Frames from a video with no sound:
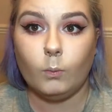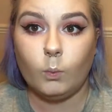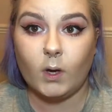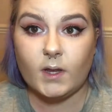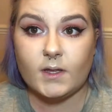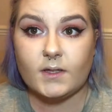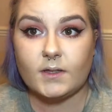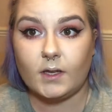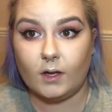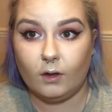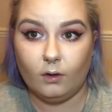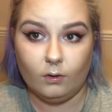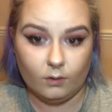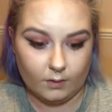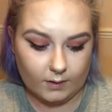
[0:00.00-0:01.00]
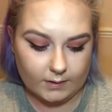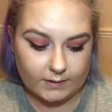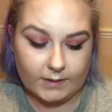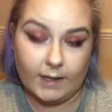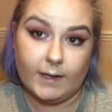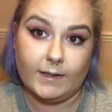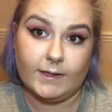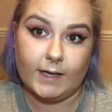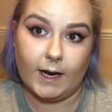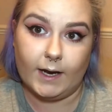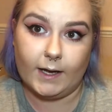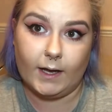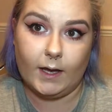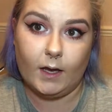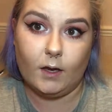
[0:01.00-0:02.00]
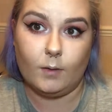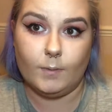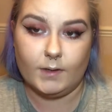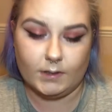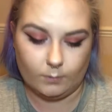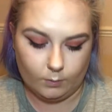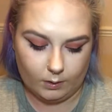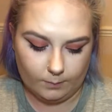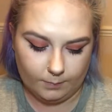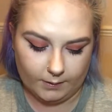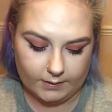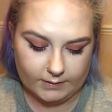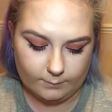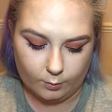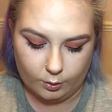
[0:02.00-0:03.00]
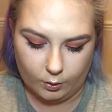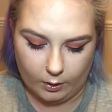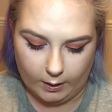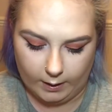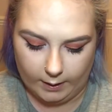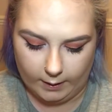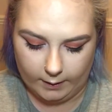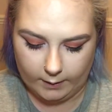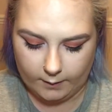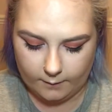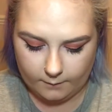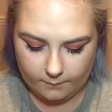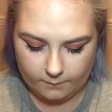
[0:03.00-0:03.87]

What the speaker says: Once the glue is then tacky, you basically want to place them on your eye.